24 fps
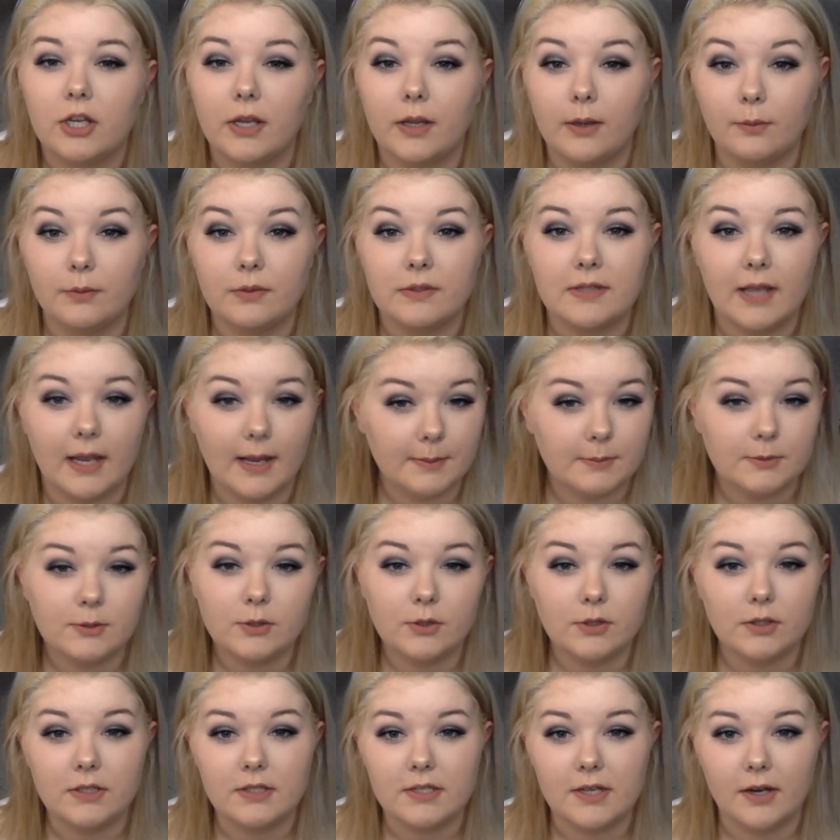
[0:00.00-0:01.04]
It was
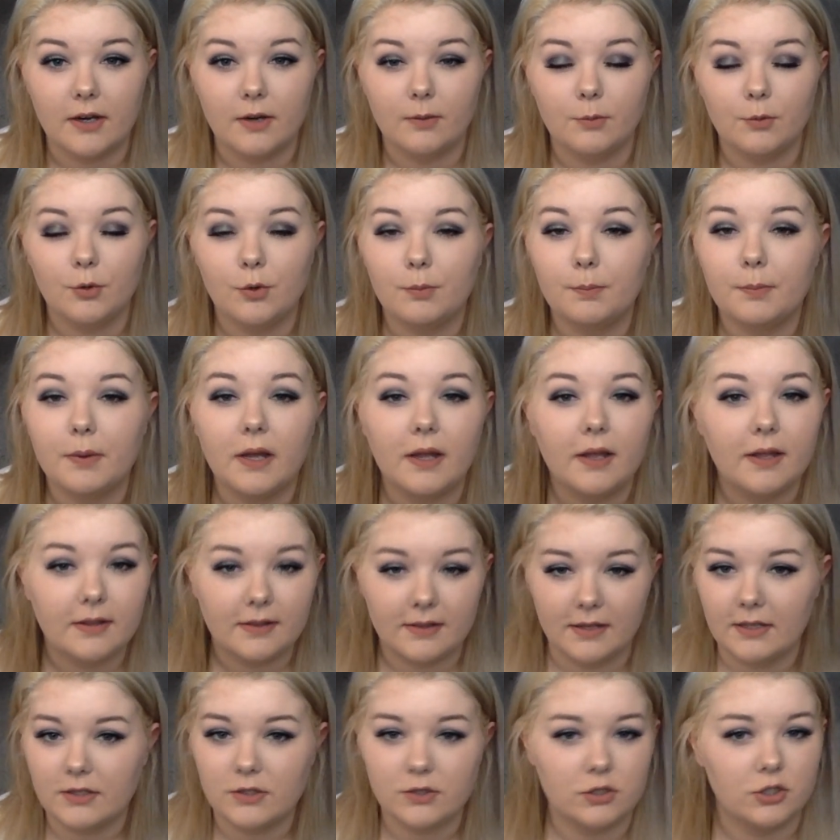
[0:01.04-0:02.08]
absolutely terrible, but
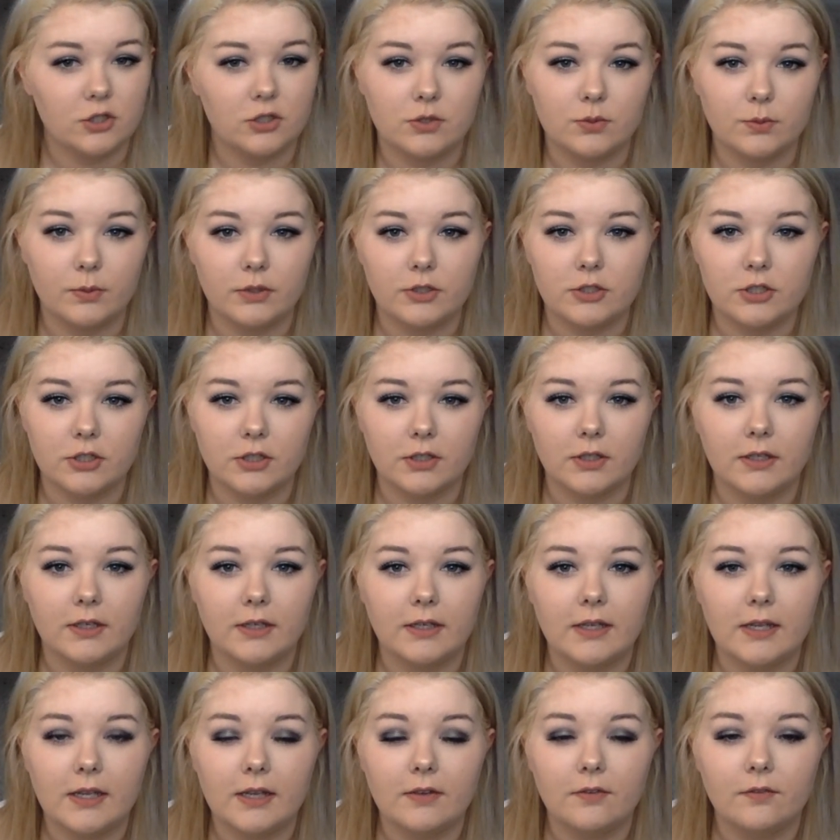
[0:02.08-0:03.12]
that's just what you're gonna
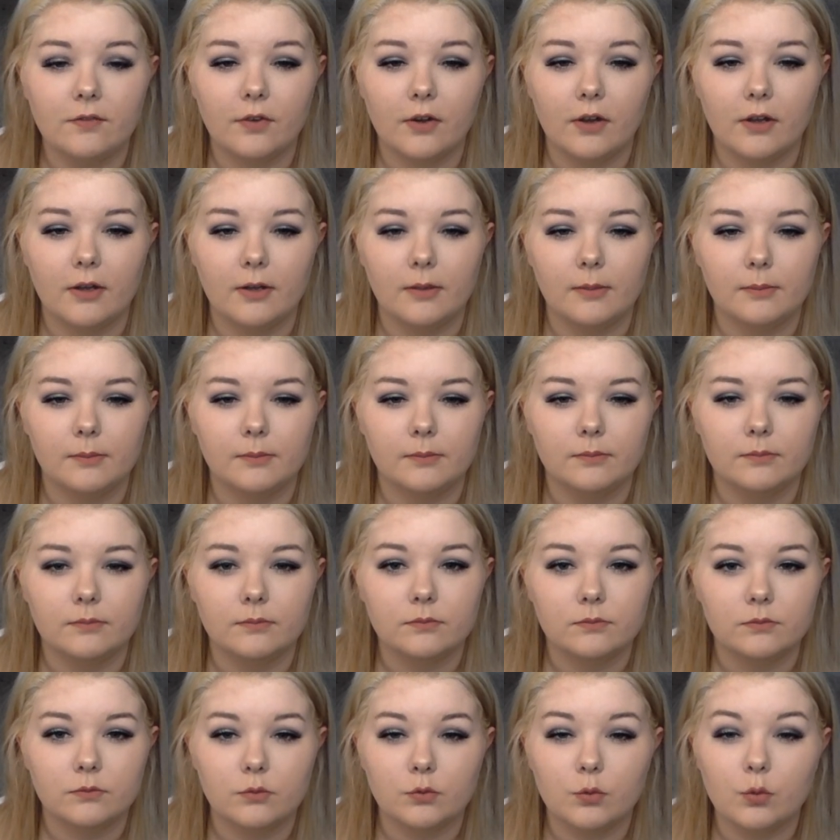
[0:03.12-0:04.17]
get from
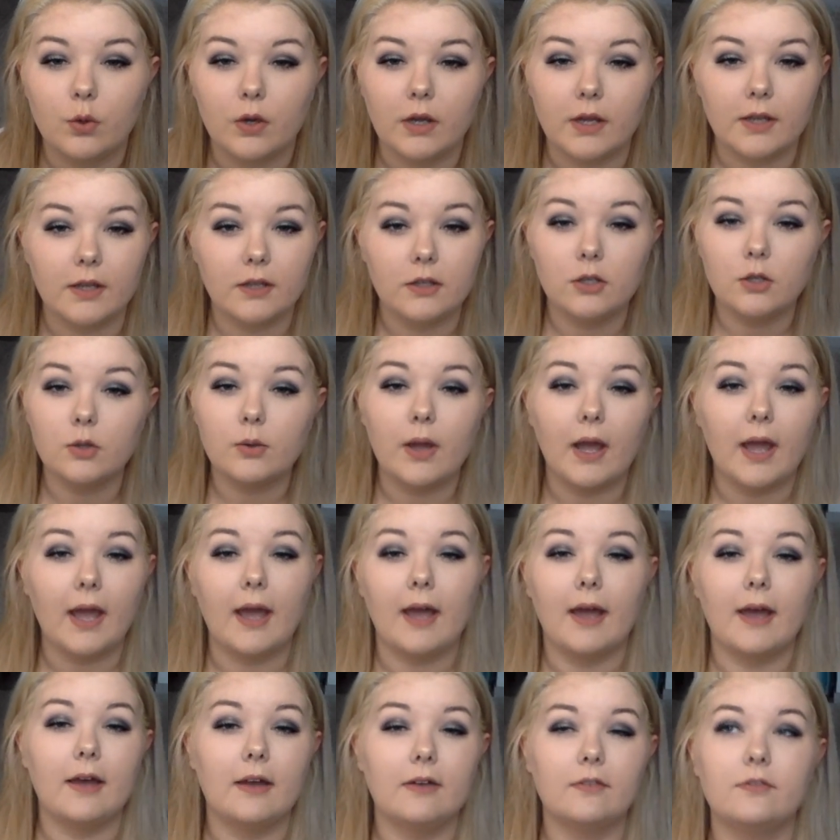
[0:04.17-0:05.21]
what you
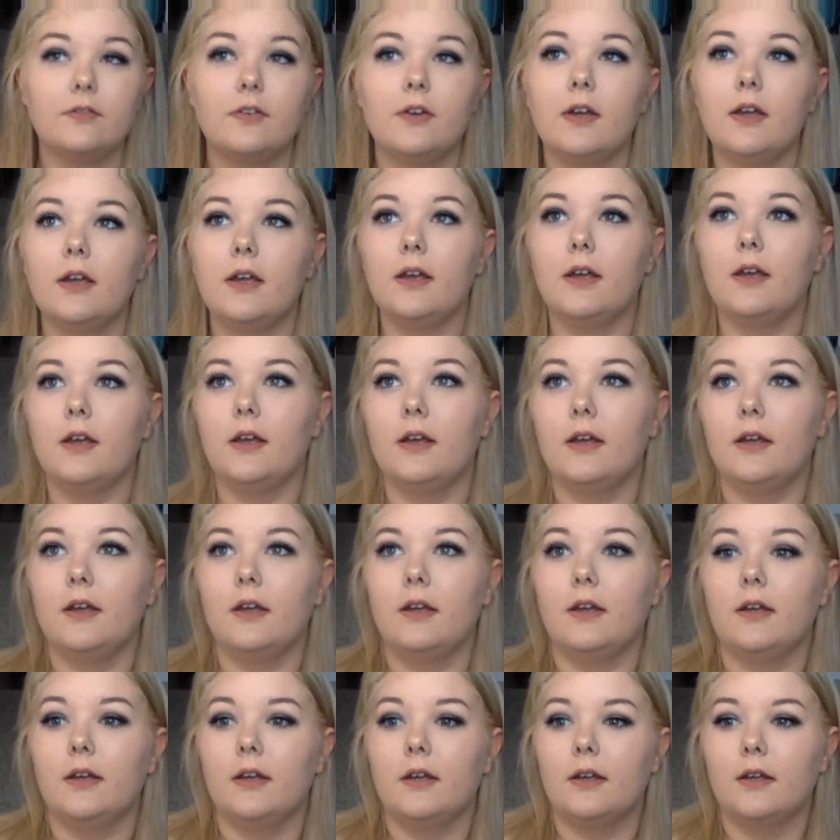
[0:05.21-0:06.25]
have
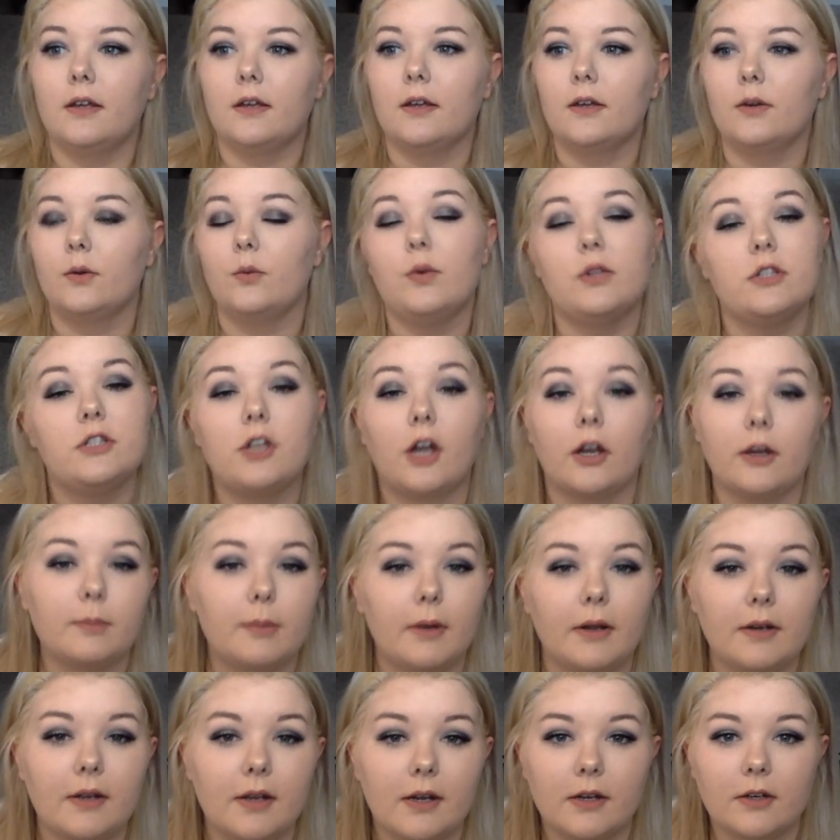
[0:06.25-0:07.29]
with dark
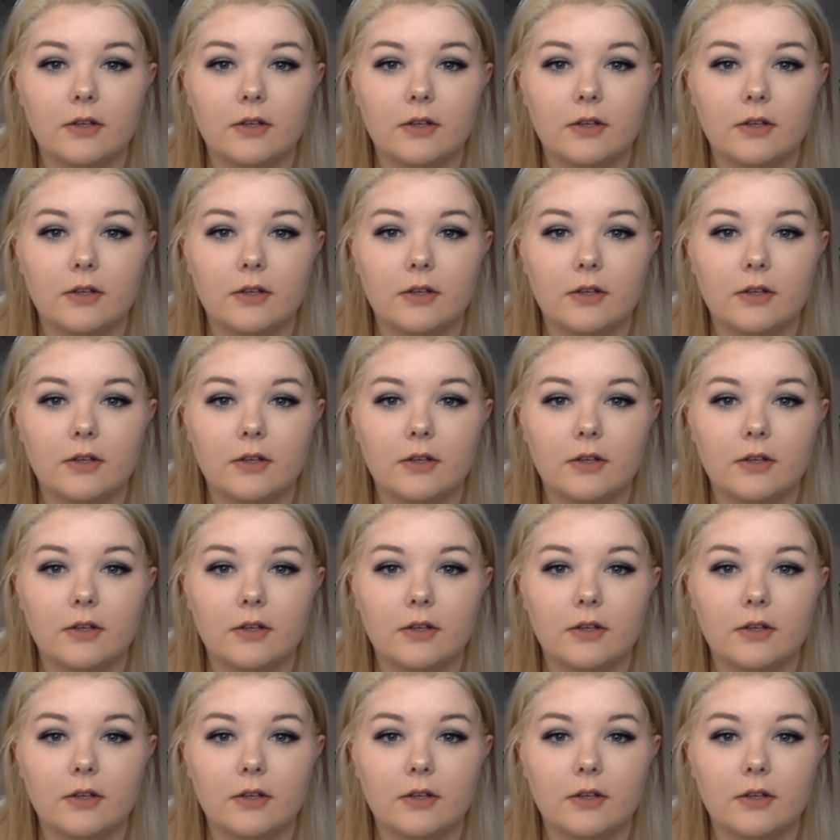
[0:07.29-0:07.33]
brown hair.